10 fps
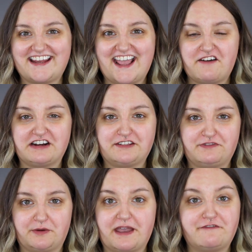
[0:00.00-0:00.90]
today I wanted to
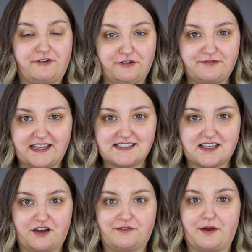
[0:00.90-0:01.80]
film a full face
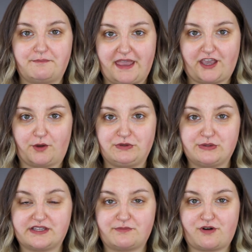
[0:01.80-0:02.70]
of makeup
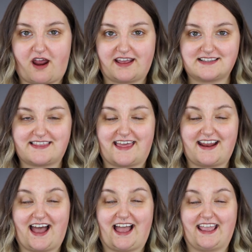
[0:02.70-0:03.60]
using products
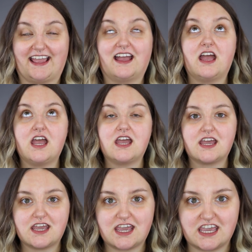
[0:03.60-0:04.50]
that I
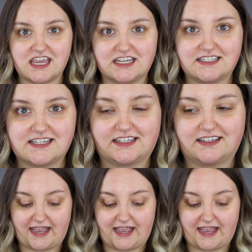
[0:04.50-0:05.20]
hate.